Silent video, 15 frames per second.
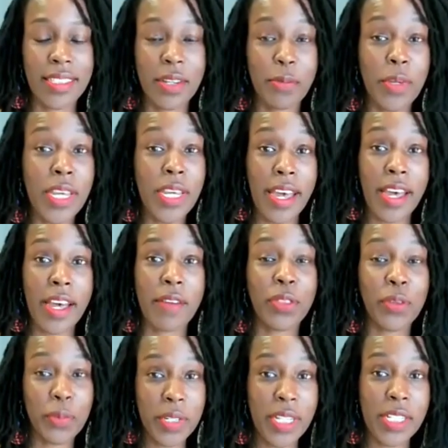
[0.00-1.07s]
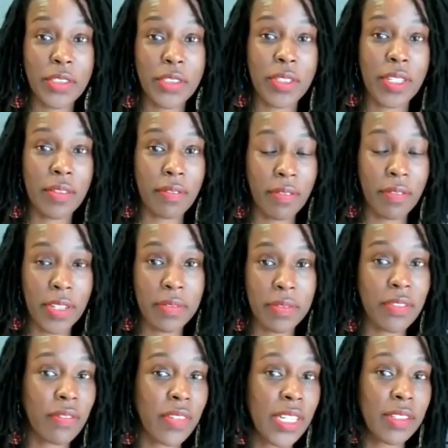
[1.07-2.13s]
is that we have
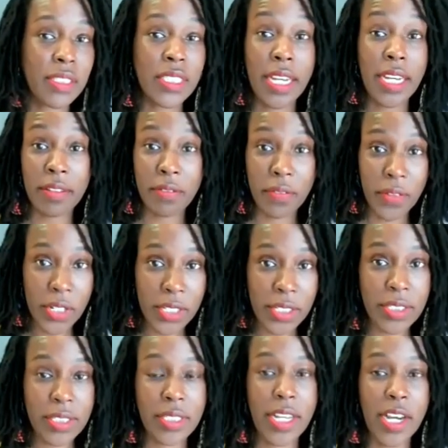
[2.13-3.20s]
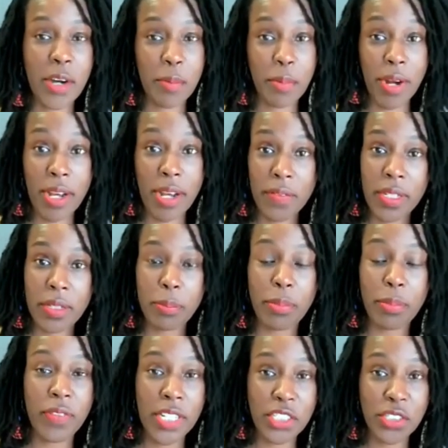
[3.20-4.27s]
350 very diverse nonprofit
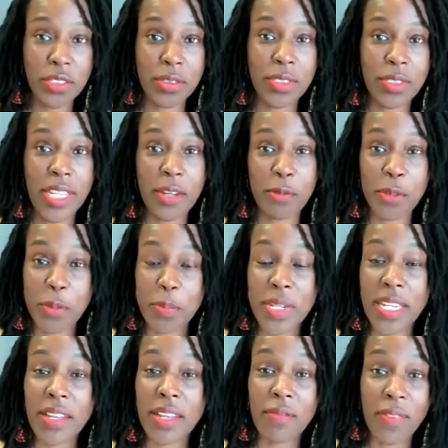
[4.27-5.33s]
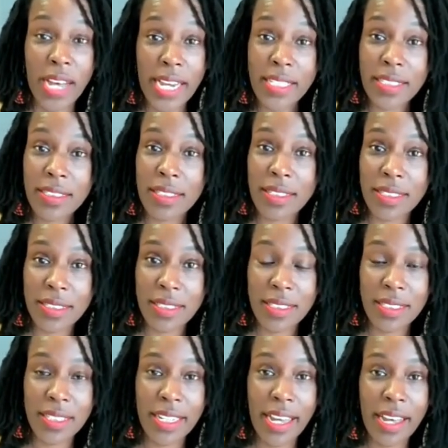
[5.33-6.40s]
professionals that will be invited to this
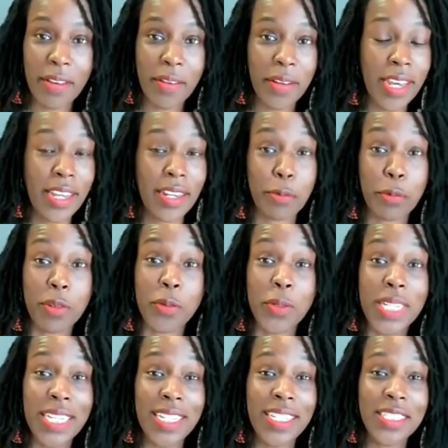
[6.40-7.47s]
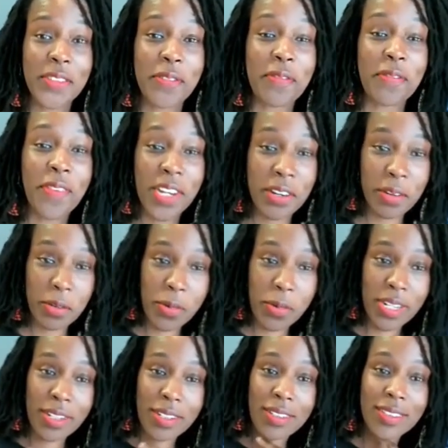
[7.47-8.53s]
cookout and it will eat very
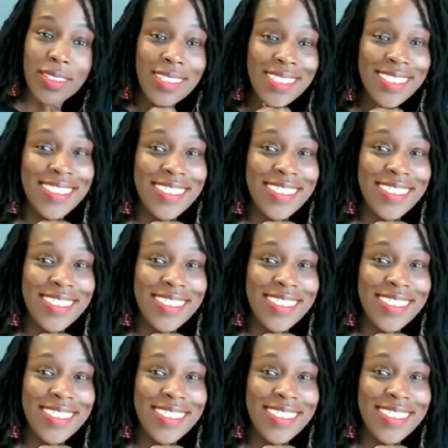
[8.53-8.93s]
well.